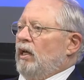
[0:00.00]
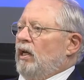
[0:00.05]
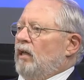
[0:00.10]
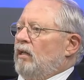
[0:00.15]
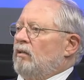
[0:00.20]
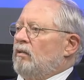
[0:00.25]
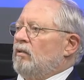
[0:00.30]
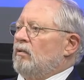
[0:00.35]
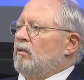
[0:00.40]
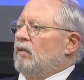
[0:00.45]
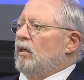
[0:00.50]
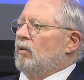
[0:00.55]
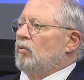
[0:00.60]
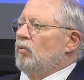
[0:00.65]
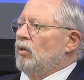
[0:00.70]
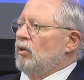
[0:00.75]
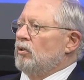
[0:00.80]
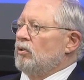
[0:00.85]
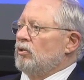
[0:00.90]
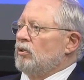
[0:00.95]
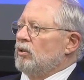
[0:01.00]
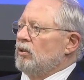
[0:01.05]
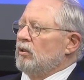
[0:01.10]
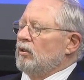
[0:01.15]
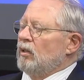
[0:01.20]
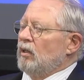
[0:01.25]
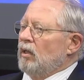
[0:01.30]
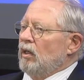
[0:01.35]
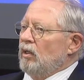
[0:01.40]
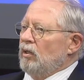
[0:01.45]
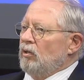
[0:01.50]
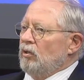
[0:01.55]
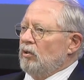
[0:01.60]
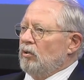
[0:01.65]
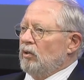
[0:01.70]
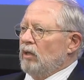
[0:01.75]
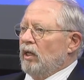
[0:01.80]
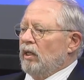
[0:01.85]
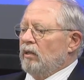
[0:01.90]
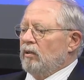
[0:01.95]
that. That wasn't
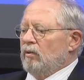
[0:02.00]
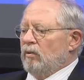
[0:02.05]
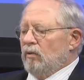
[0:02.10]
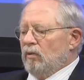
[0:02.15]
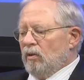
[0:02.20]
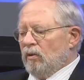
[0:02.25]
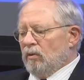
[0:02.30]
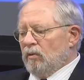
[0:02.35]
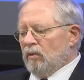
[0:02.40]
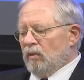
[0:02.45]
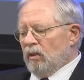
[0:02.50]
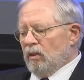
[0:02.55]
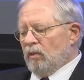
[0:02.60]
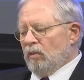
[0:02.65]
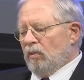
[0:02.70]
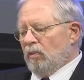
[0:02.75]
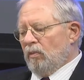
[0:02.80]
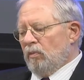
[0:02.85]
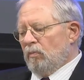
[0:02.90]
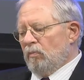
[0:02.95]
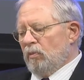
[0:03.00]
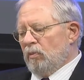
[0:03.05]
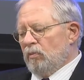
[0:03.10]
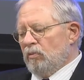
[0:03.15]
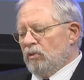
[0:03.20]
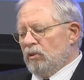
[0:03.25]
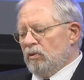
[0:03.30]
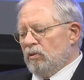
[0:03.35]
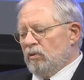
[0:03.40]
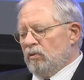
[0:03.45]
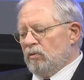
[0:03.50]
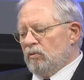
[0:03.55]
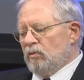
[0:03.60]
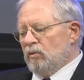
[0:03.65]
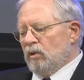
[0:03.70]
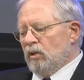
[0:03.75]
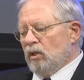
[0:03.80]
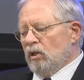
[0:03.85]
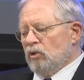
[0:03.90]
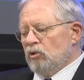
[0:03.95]
you. And so
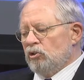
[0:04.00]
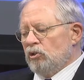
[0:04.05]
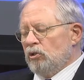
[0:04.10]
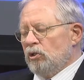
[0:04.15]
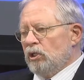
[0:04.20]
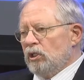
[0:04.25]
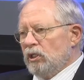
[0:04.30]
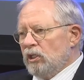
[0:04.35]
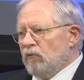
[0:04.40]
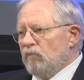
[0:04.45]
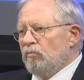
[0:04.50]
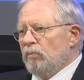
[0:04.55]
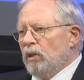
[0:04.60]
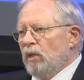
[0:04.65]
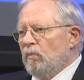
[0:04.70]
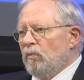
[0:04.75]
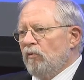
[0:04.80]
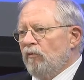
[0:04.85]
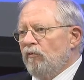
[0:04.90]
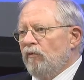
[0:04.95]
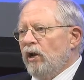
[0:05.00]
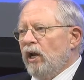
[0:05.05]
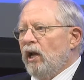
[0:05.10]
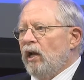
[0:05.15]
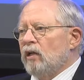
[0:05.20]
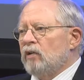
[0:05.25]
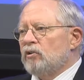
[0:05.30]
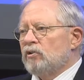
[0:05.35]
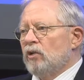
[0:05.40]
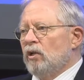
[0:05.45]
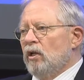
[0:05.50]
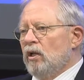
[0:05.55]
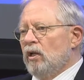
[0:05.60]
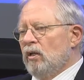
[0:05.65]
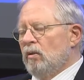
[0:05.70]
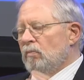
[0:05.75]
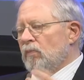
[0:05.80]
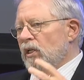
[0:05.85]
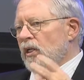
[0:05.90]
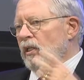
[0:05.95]
you could give people facts,
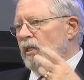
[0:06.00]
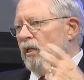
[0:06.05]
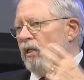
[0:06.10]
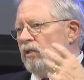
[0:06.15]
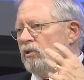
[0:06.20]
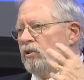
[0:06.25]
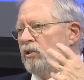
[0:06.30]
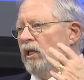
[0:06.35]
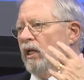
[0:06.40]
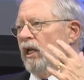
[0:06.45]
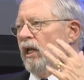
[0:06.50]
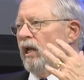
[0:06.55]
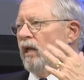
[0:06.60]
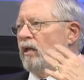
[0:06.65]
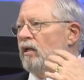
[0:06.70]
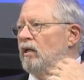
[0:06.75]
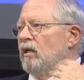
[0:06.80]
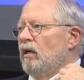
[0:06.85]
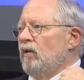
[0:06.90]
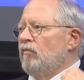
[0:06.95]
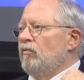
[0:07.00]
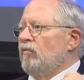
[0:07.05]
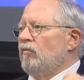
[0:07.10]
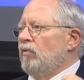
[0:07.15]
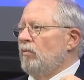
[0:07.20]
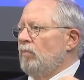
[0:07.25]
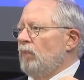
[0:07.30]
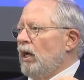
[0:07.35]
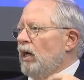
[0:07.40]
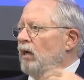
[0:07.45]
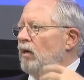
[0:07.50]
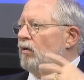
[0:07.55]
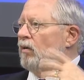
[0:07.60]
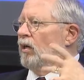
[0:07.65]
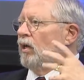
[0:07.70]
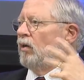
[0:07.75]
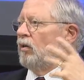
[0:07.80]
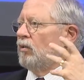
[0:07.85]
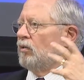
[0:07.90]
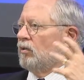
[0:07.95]
but unless they had enough of a
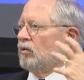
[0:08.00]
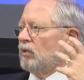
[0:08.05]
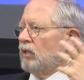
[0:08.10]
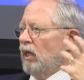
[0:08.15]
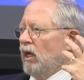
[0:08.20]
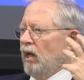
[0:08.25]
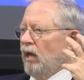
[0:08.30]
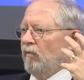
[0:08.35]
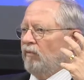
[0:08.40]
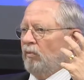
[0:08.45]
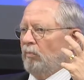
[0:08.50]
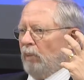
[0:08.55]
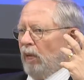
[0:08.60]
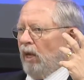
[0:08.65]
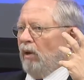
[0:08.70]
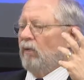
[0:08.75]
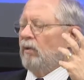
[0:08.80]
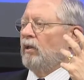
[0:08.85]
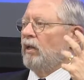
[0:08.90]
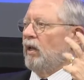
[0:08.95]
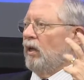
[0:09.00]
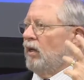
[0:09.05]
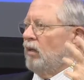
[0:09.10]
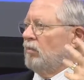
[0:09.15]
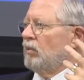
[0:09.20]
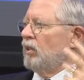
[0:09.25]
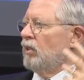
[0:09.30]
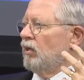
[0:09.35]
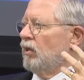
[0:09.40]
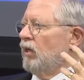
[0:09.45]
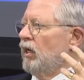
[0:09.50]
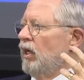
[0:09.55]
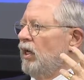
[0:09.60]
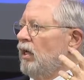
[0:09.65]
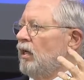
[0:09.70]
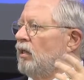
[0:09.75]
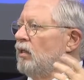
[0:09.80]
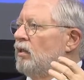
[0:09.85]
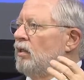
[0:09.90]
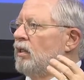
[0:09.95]
background to have a paradigm in their
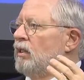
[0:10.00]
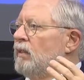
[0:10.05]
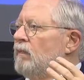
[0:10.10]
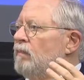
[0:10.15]
head,